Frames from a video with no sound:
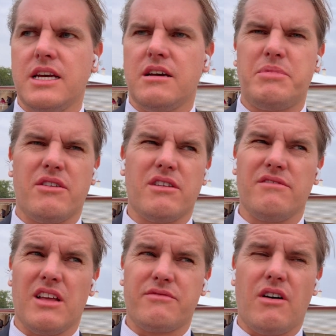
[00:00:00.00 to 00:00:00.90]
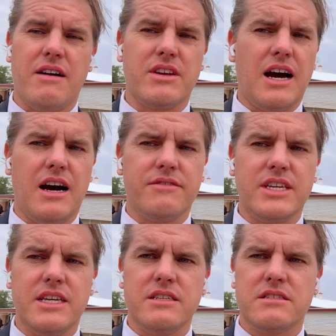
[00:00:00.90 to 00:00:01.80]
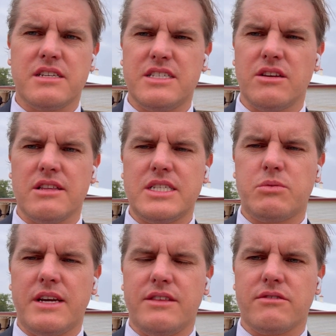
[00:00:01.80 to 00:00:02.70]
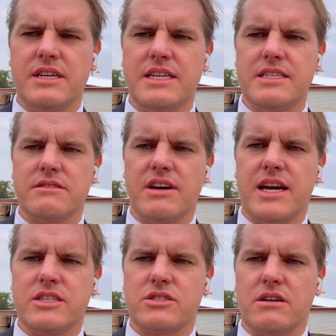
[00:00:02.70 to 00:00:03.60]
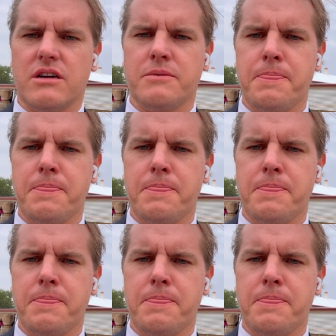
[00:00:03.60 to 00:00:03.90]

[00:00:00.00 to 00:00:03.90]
a period of like 5.5 years, and he's only 23 years of age, so